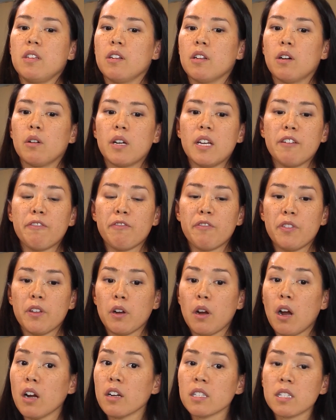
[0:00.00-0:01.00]
you know, if
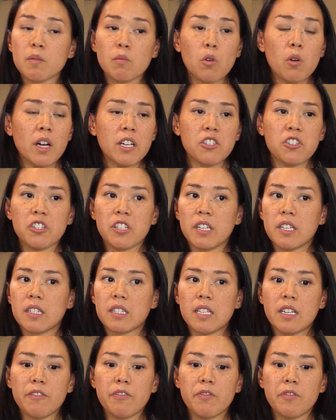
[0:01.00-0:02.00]
there are some
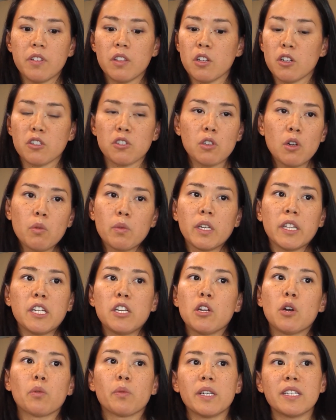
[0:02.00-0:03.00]
questions, if there's no really
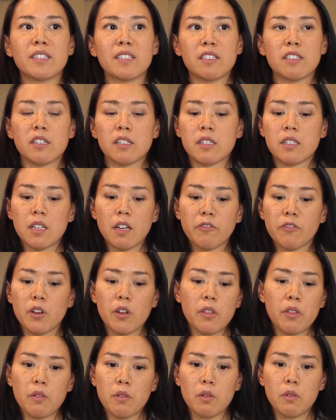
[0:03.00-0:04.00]
no reason to
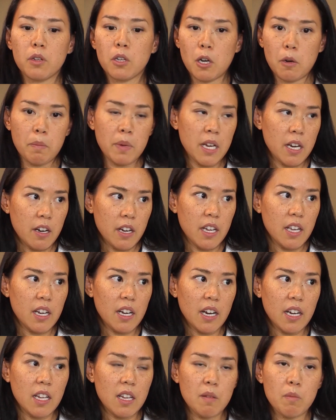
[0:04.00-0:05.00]
suffer through your
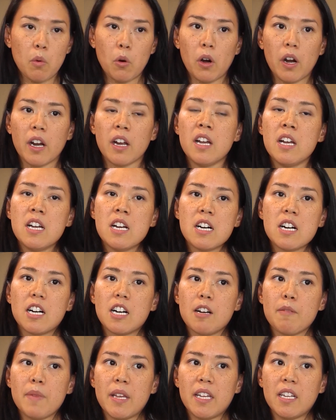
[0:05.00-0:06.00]
period anymore,
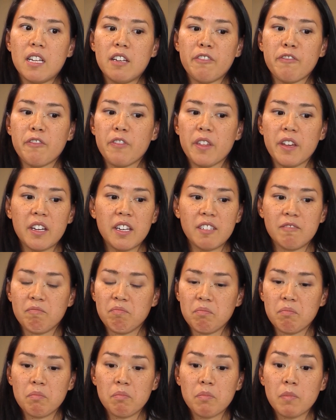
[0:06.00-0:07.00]
um, and if the
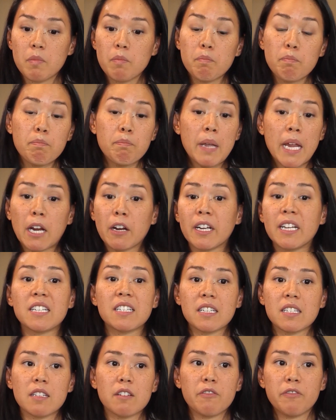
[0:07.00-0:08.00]
parent
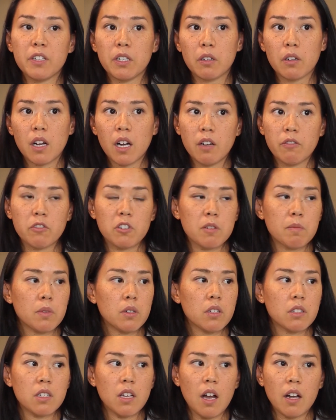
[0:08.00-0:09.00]
doesn't feel
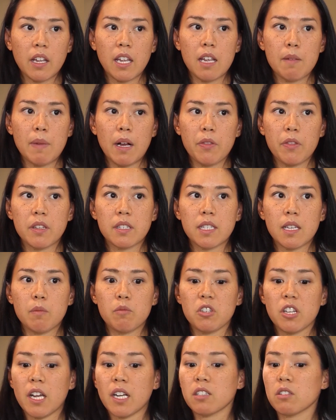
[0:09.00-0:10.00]
comfortable talking about the
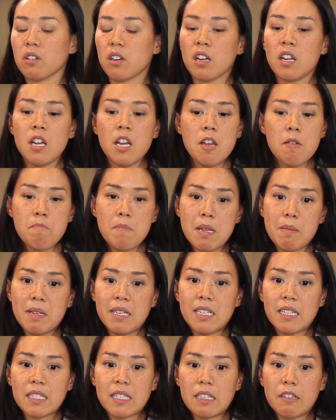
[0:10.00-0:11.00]
subject or maybe
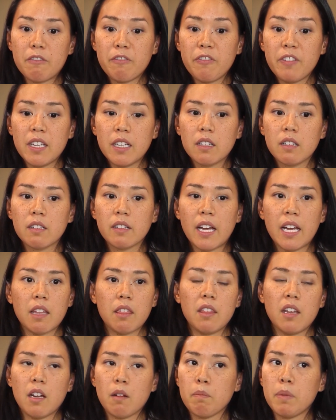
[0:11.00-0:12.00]
doesn't feel
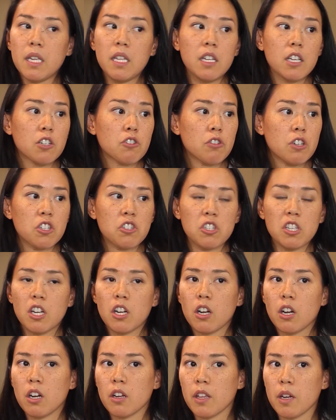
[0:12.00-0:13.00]
like their
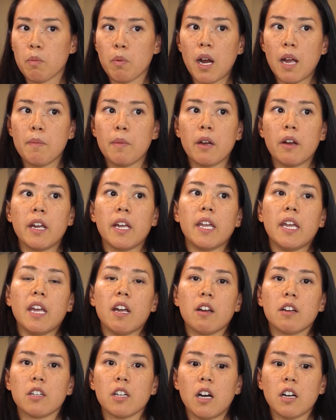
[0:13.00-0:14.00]
pediatrician or their primary
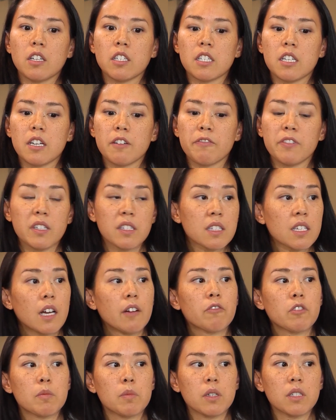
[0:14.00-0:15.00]
care doctor feels
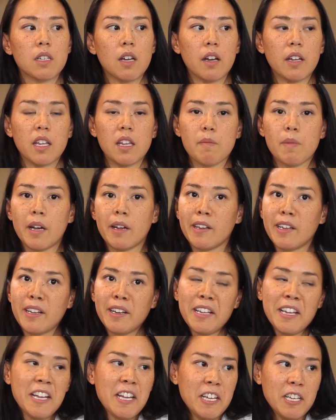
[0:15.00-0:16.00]
comfortable talking about
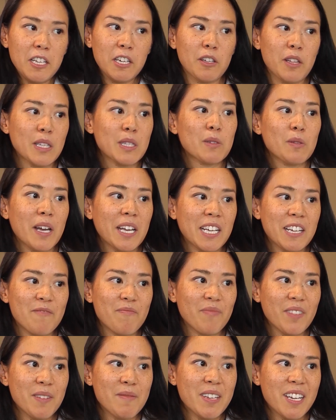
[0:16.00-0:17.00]
it, you know, that's why
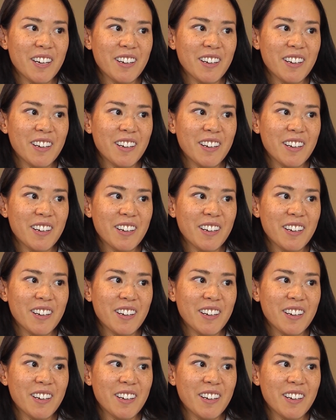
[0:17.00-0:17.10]
I'm, I'm